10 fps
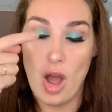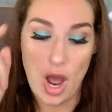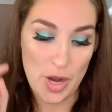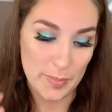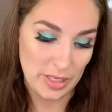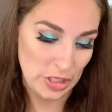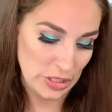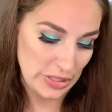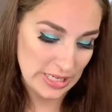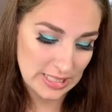on my
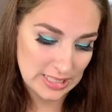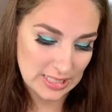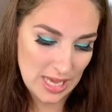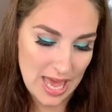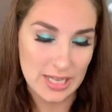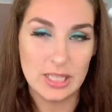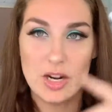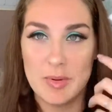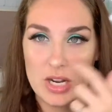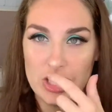crease and a
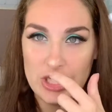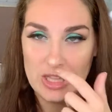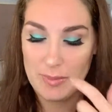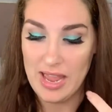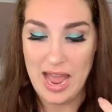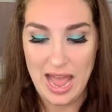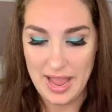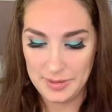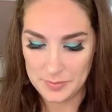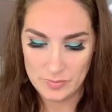little bit underneath my
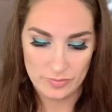eye.